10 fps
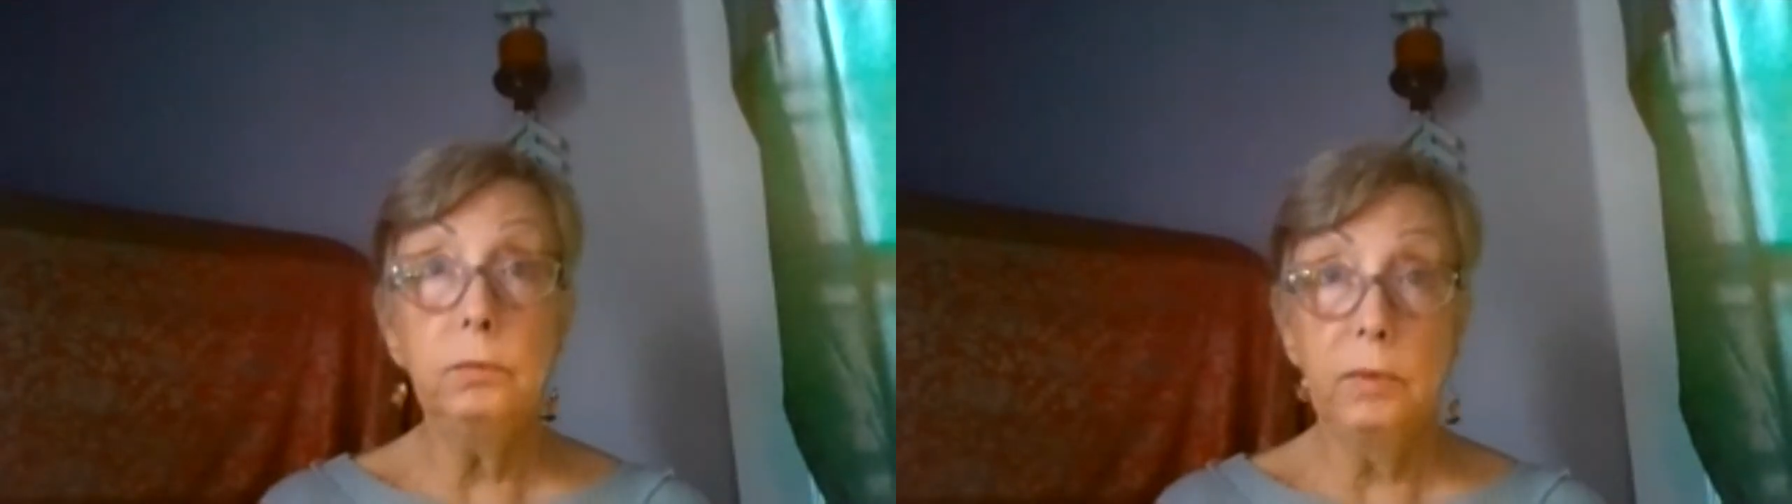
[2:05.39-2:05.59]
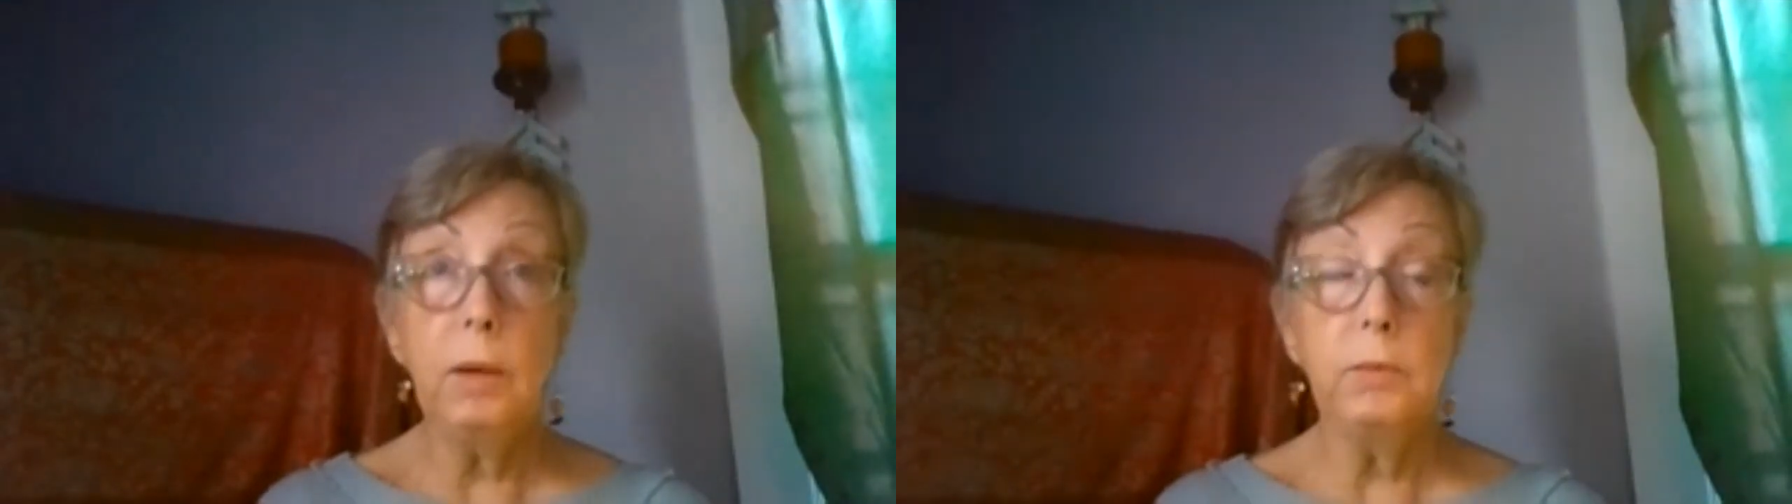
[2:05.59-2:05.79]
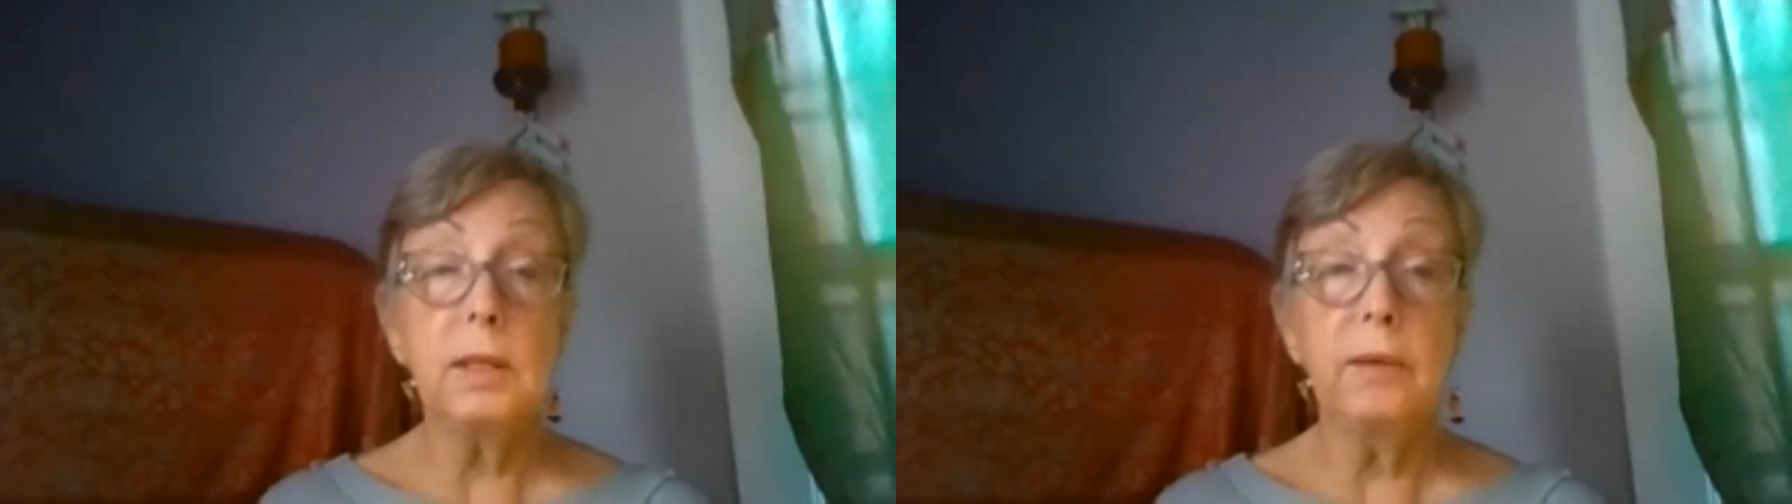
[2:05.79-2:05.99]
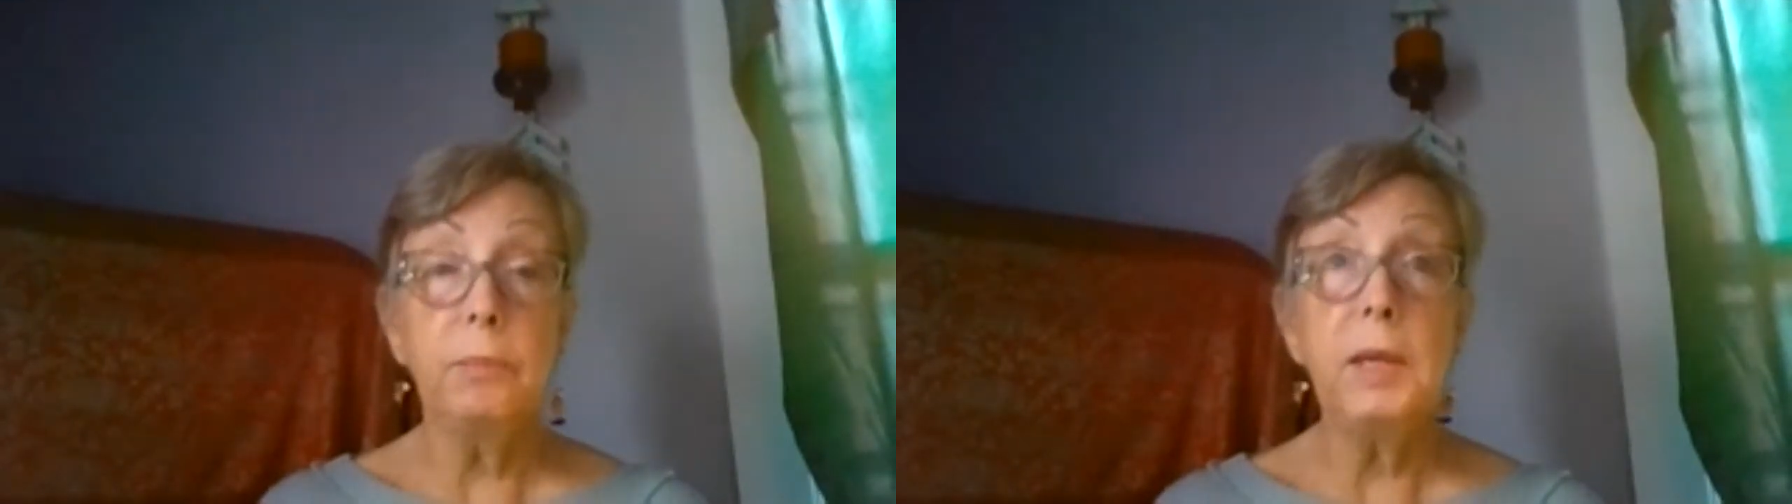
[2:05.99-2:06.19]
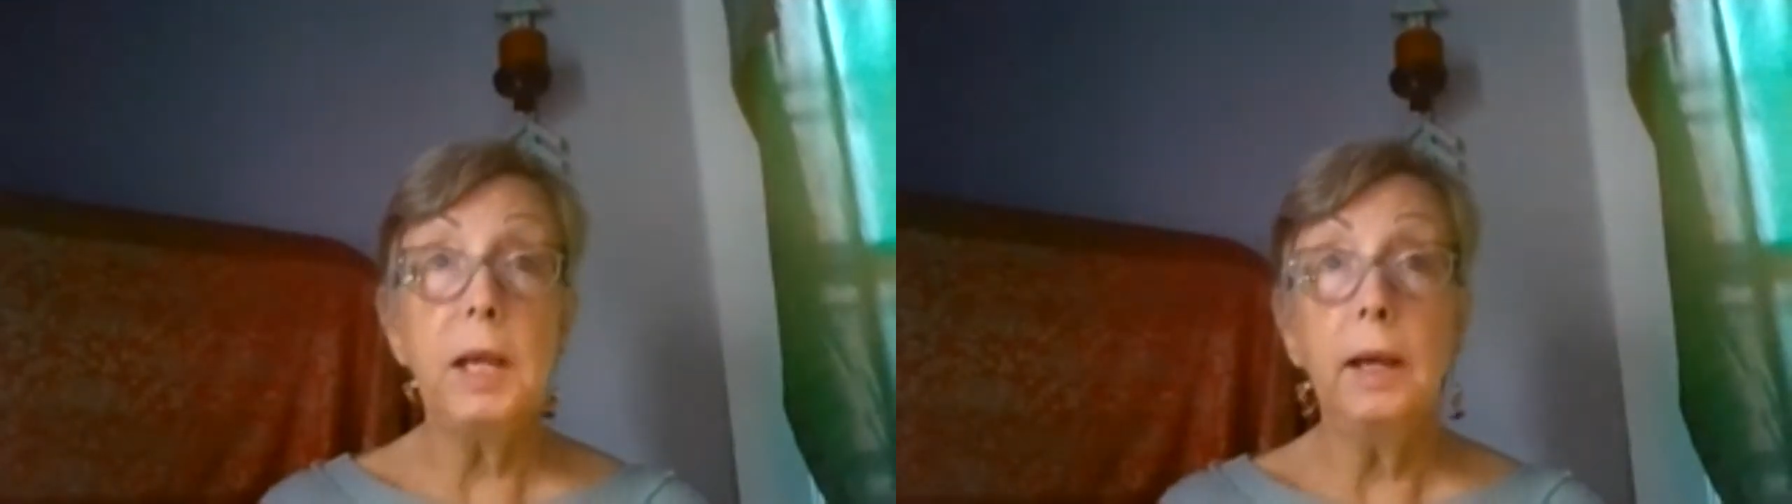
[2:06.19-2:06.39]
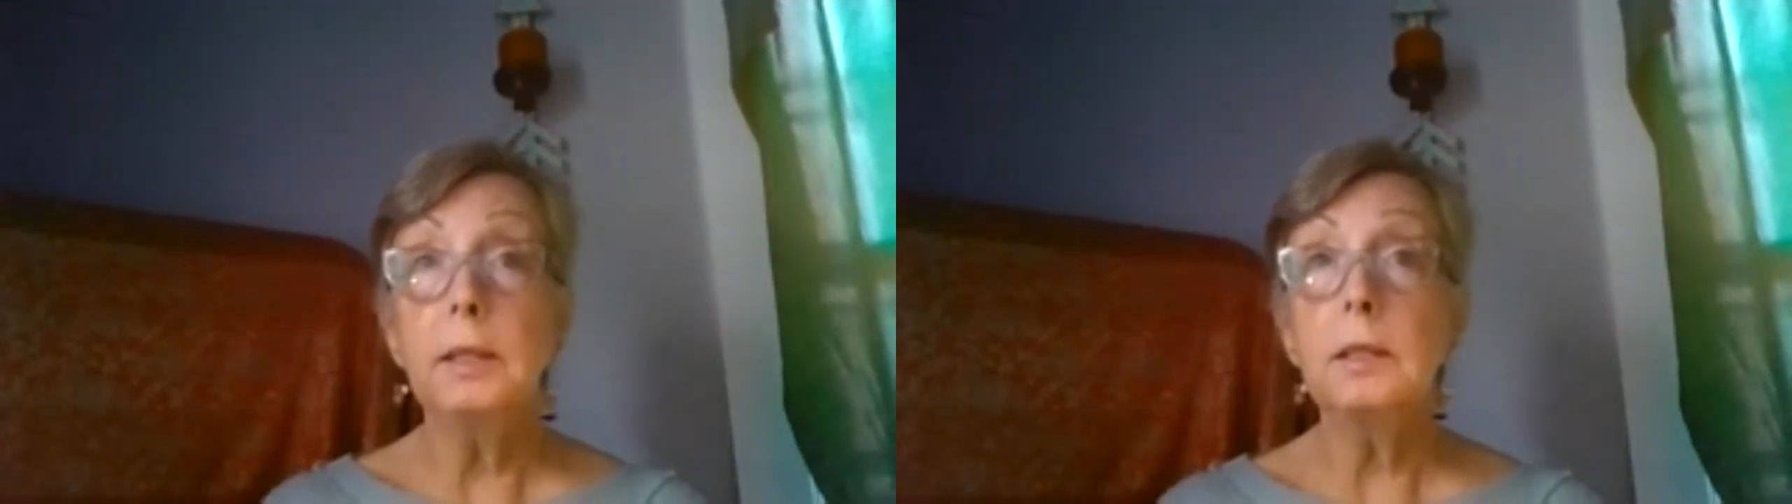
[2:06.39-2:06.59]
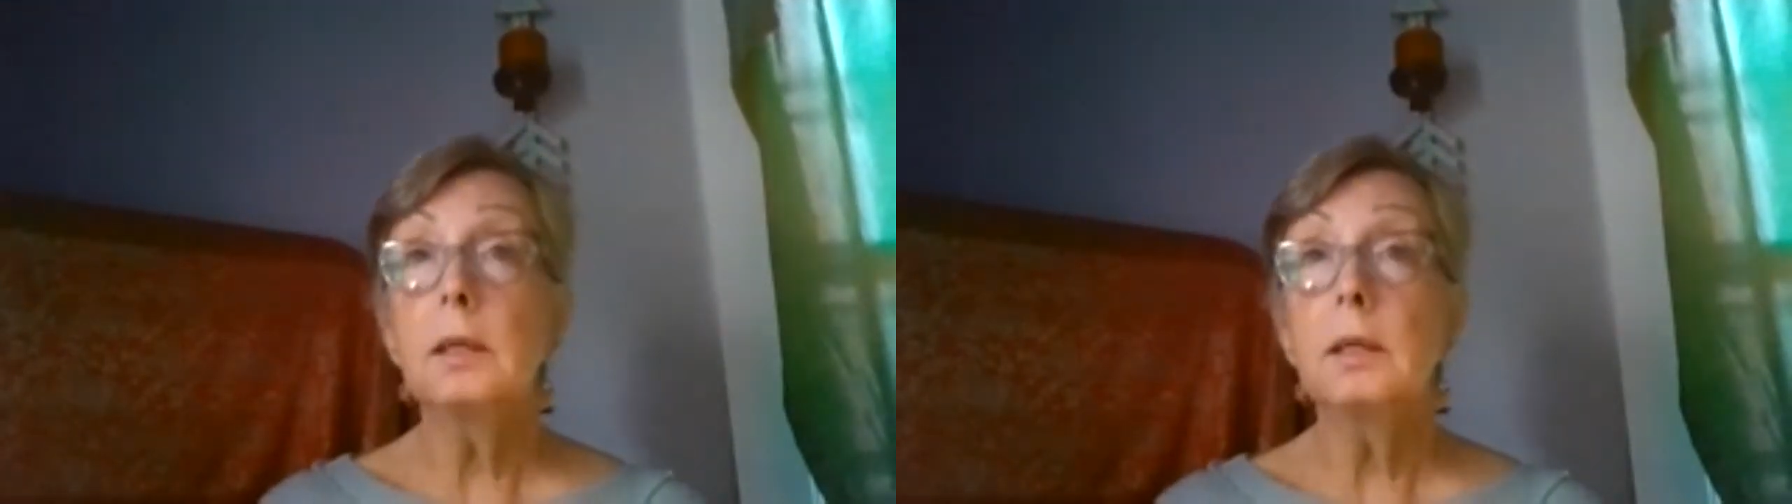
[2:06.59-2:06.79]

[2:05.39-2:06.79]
that was left behind.